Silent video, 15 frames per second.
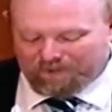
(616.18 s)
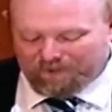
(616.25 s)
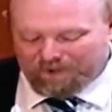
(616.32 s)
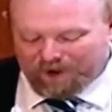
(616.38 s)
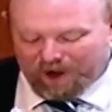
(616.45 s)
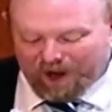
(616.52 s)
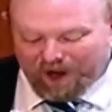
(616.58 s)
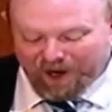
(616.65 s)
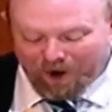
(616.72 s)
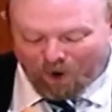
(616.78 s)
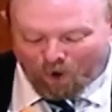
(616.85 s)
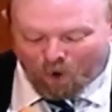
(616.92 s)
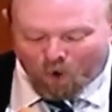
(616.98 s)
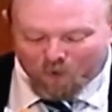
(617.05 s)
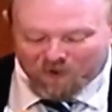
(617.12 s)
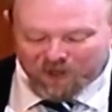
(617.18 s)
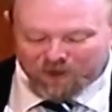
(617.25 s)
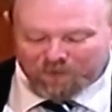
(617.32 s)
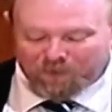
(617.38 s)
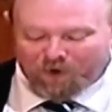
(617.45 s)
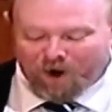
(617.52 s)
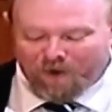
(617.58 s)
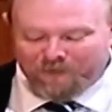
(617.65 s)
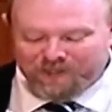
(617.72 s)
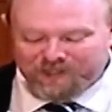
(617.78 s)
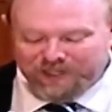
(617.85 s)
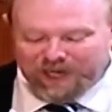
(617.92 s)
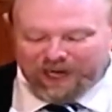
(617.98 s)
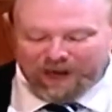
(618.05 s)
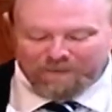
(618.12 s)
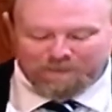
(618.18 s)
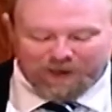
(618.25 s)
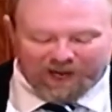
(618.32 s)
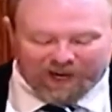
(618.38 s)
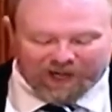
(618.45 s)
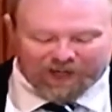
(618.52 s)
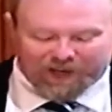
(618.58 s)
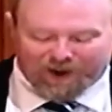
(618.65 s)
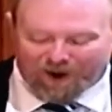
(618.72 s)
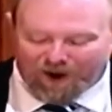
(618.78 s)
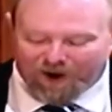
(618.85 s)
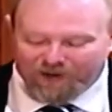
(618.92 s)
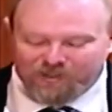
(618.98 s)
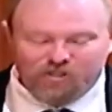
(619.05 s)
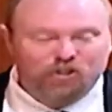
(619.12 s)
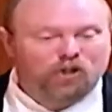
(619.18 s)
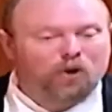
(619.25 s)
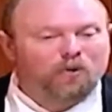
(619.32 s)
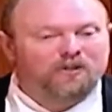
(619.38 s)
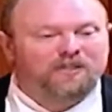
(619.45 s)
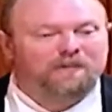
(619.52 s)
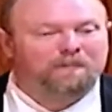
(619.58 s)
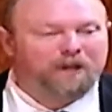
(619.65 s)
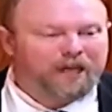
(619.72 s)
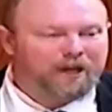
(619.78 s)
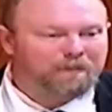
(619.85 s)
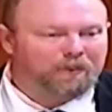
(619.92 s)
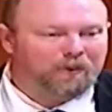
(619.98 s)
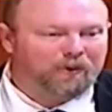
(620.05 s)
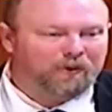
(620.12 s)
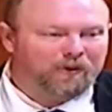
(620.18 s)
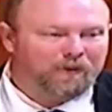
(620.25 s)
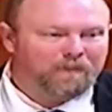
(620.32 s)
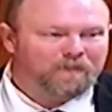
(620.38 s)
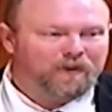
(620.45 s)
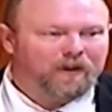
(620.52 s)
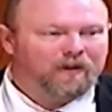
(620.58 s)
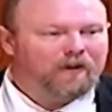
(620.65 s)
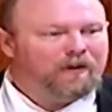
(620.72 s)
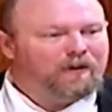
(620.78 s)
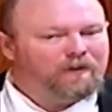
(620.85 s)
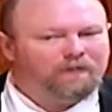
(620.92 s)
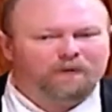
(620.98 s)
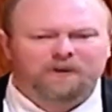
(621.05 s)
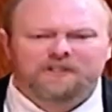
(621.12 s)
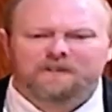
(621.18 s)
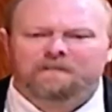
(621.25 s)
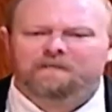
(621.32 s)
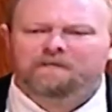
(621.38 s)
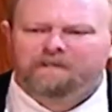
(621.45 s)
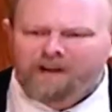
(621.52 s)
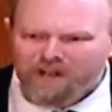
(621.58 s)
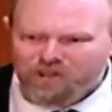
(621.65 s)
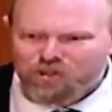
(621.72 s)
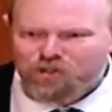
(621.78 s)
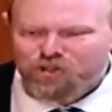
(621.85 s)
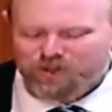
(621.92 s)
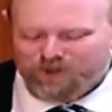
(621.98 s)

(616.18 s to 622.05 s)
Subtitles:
a home in the promised land, and being God's chosen people for some fish.